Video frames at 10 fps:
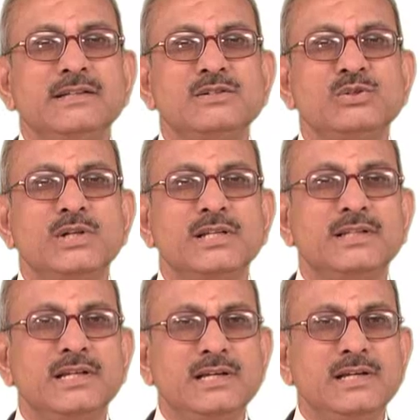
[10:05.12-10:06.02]
is known as
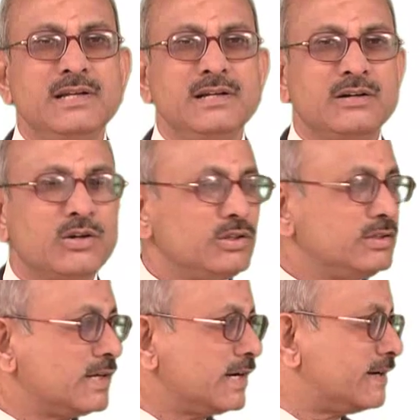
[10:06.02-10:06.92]
the
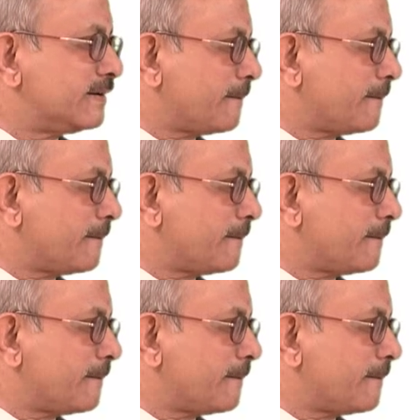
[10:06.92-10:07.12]
cross rate.